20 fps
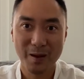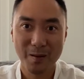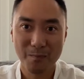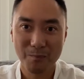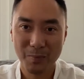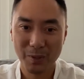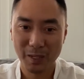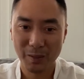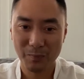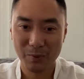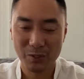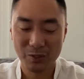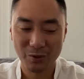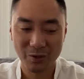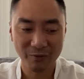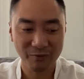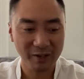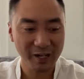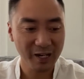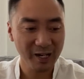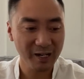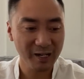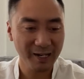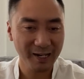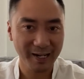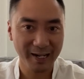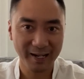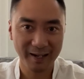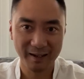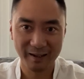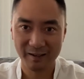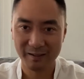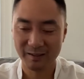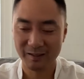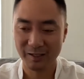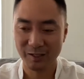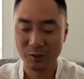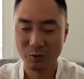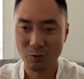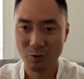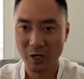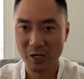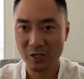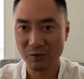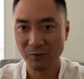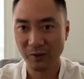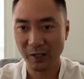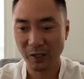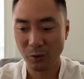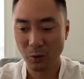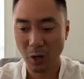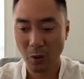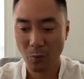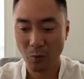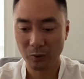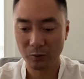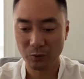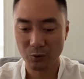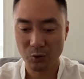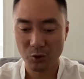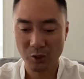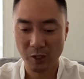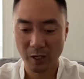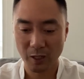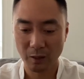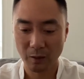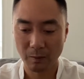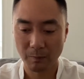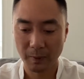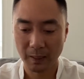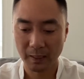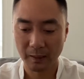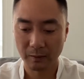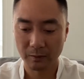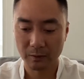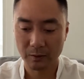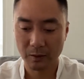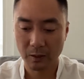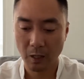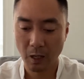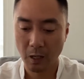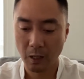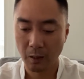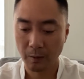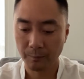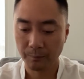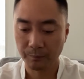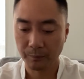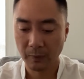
My name is Olivier and in today's video I want to share about I